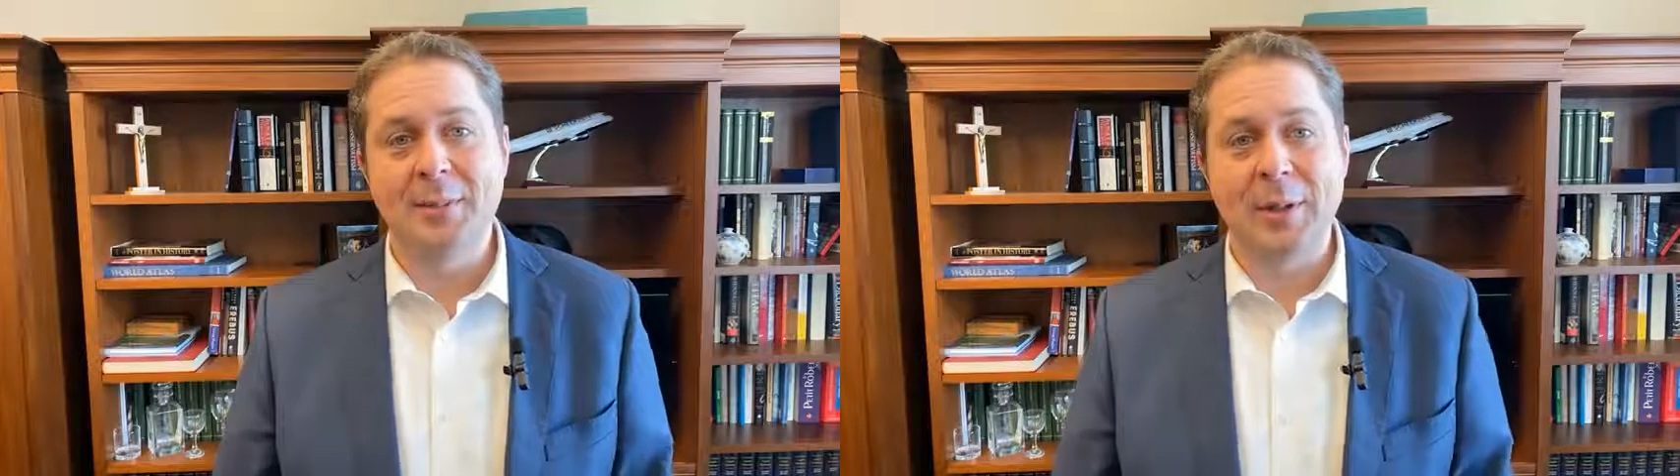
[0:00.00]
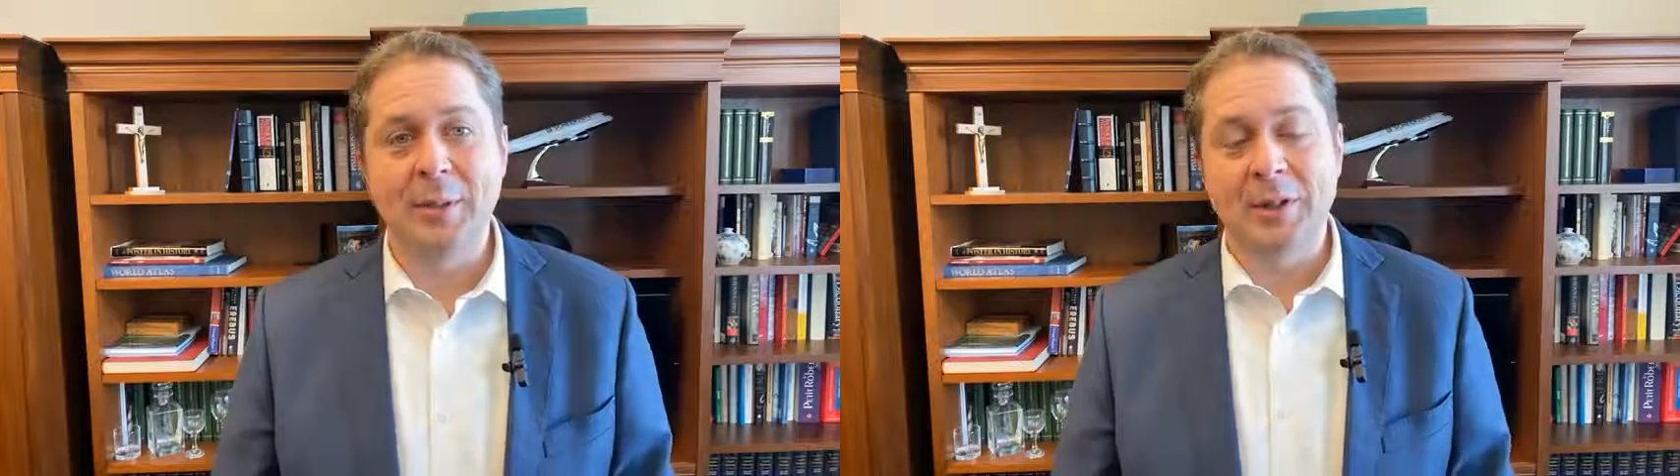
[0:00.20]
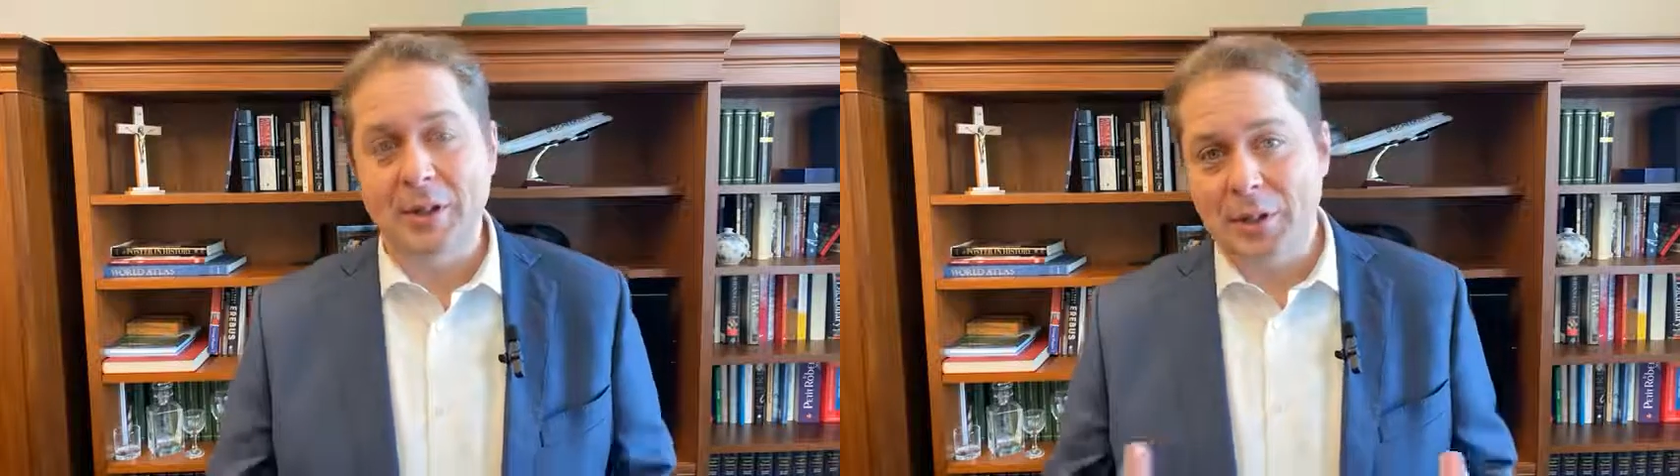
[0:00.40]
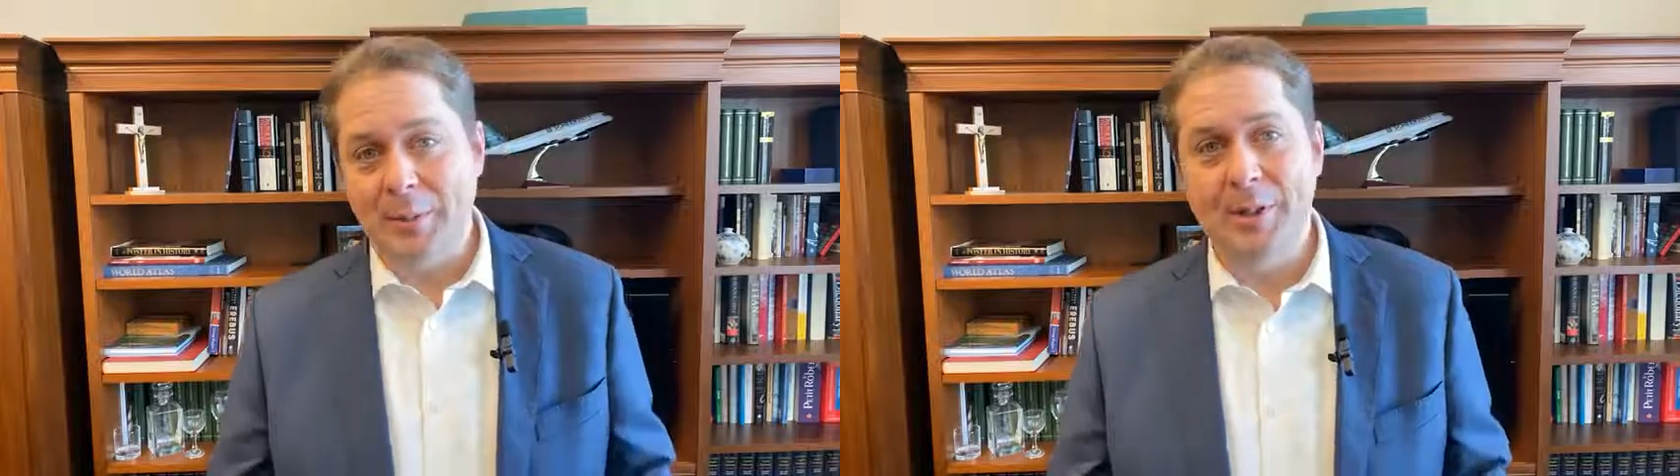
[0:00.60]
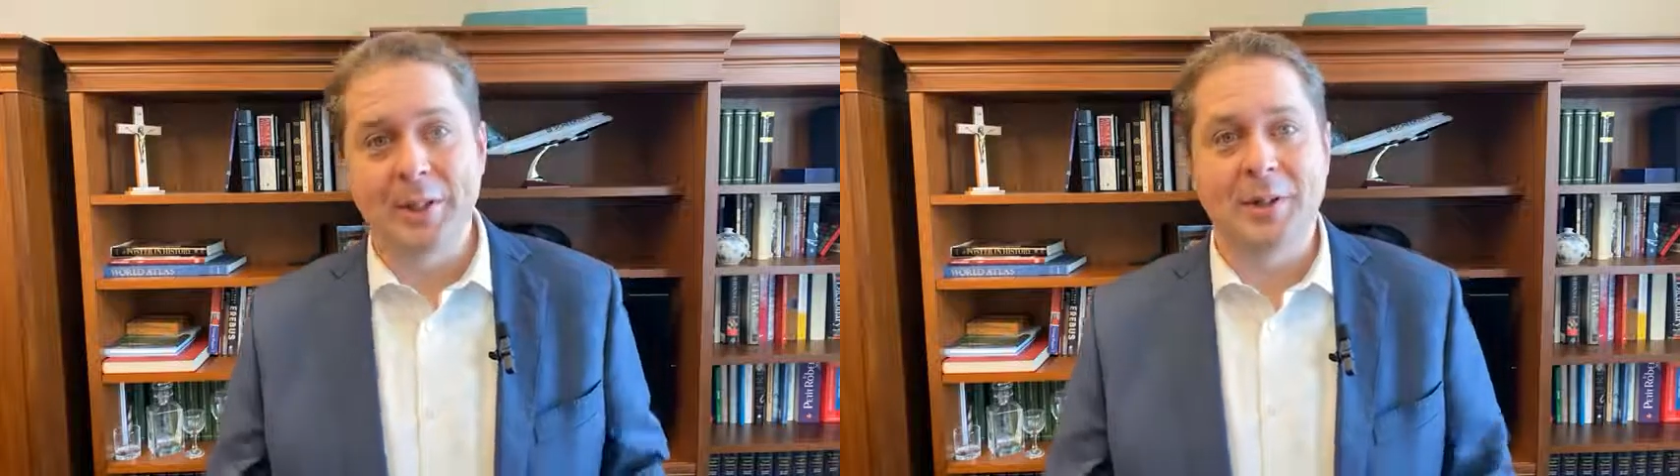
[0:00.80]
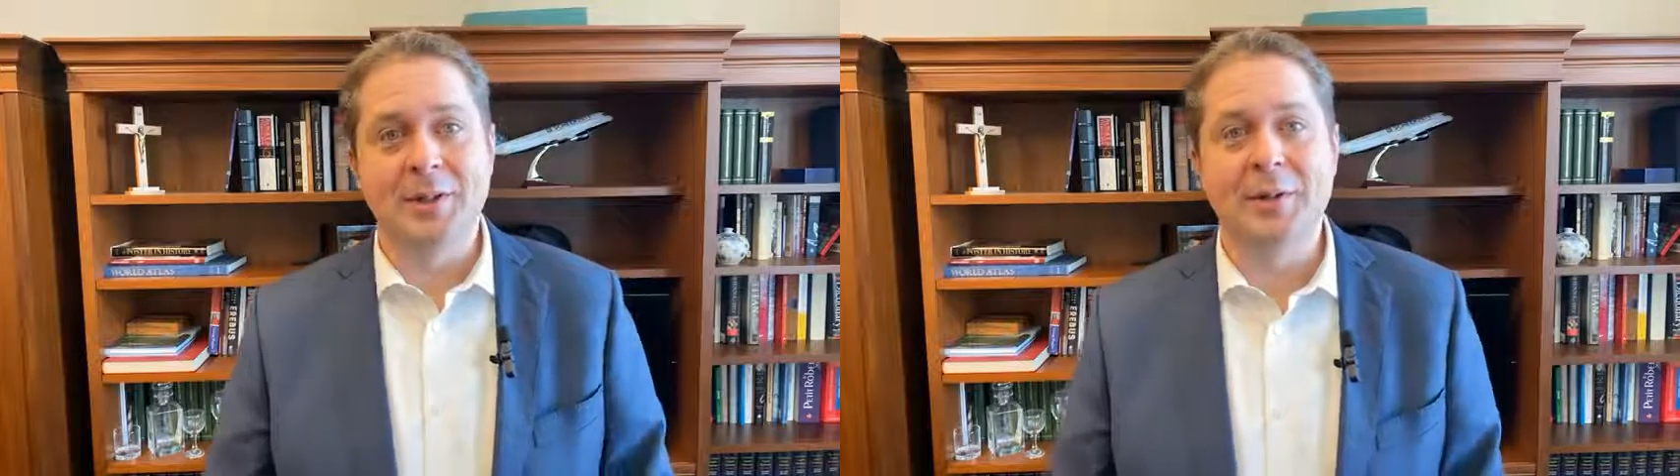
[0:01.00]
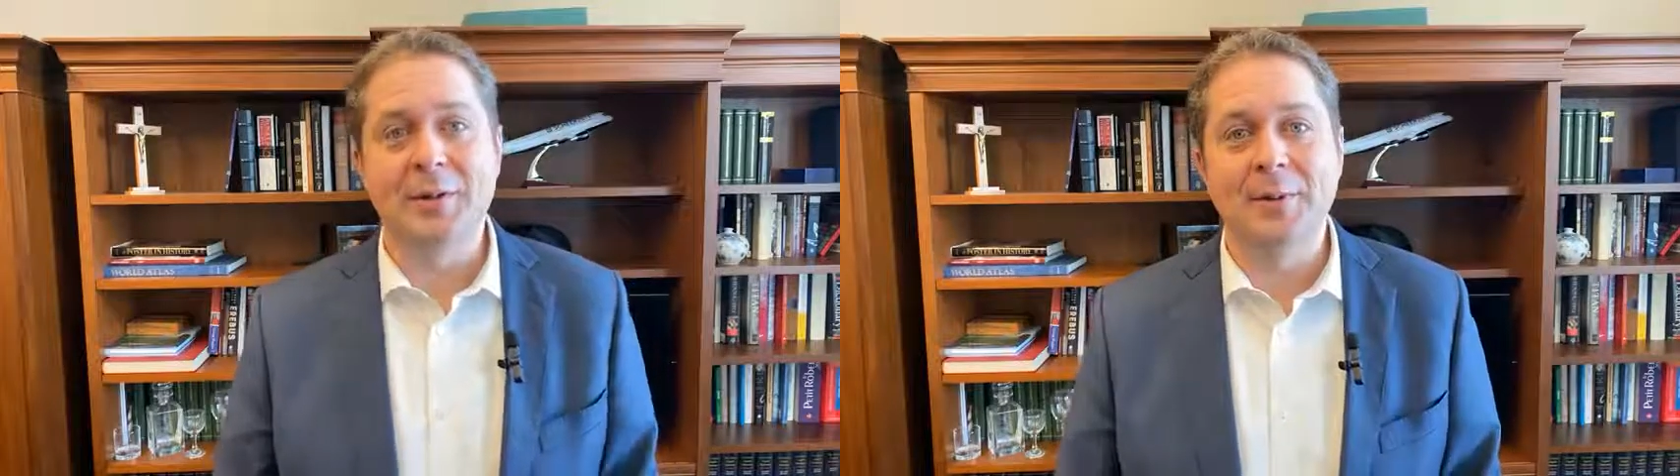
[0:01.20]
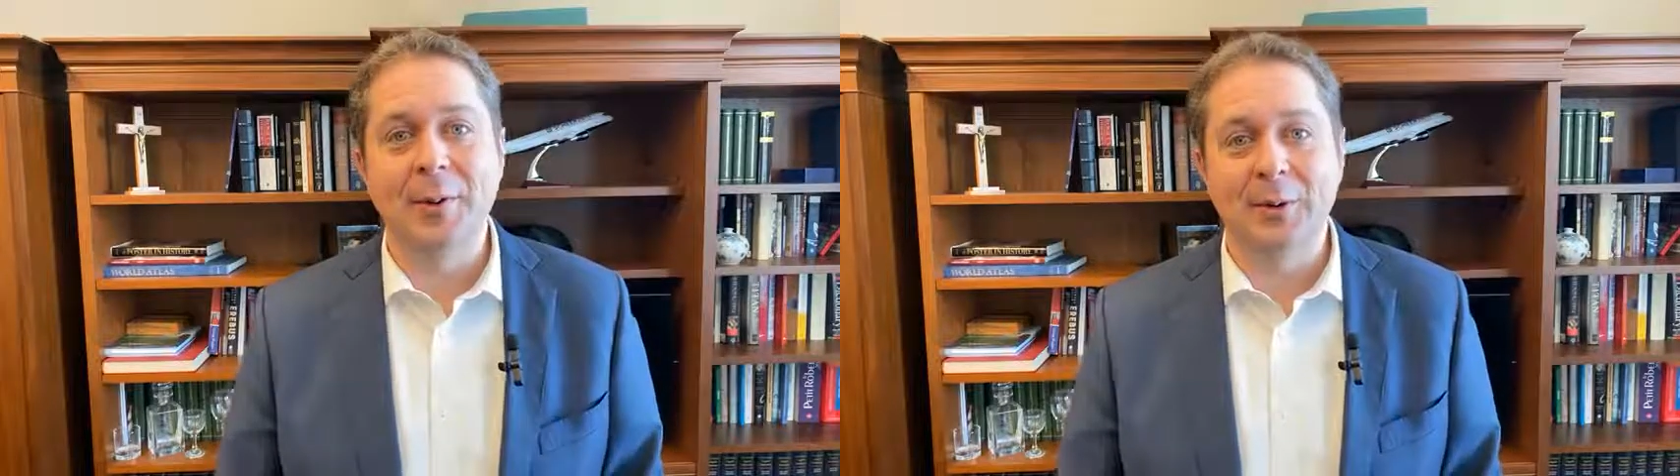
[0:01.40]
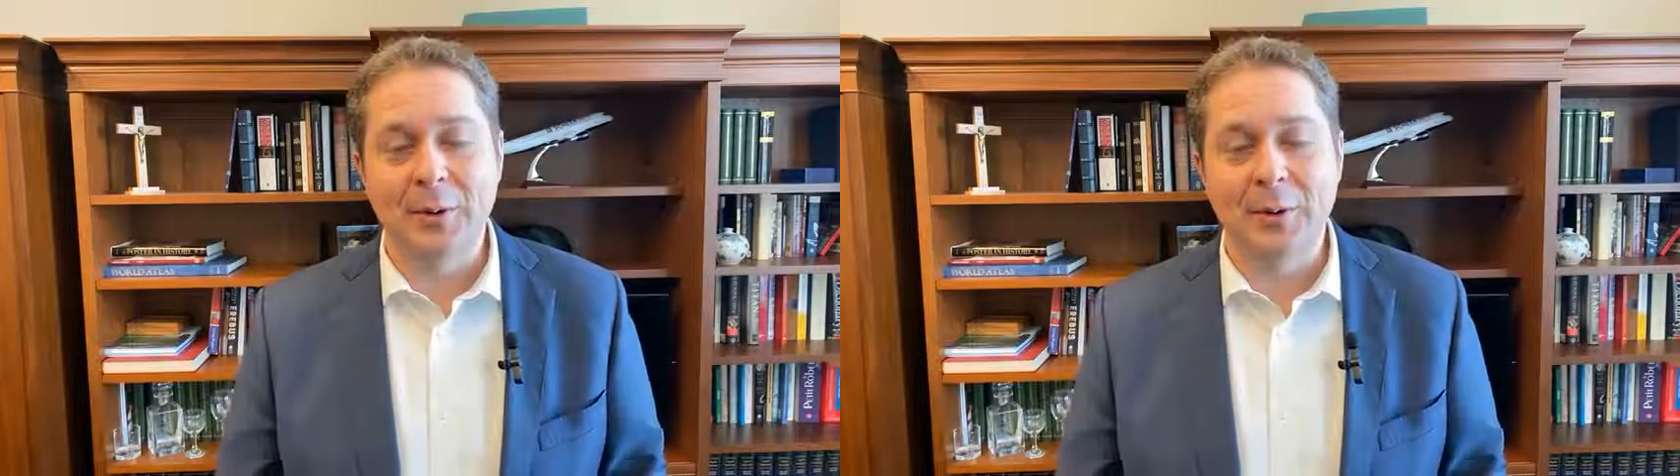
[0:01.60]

people legitimately concerned about